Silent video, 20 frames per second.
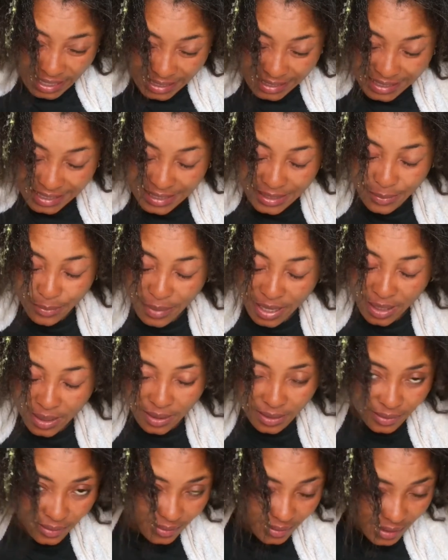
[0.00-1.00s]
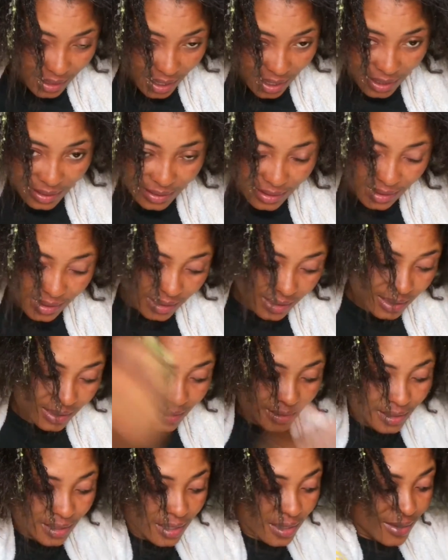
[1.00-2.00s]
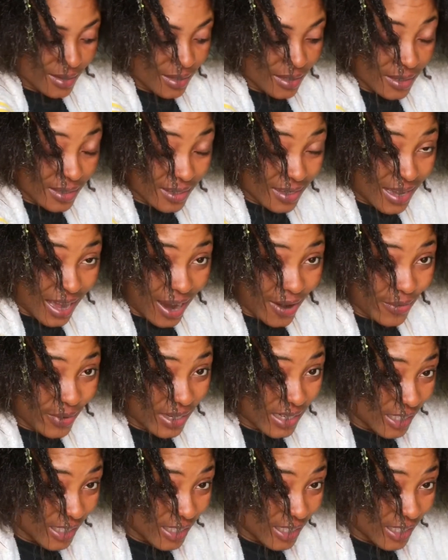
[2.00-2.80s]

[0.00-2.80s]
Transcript: smell that I really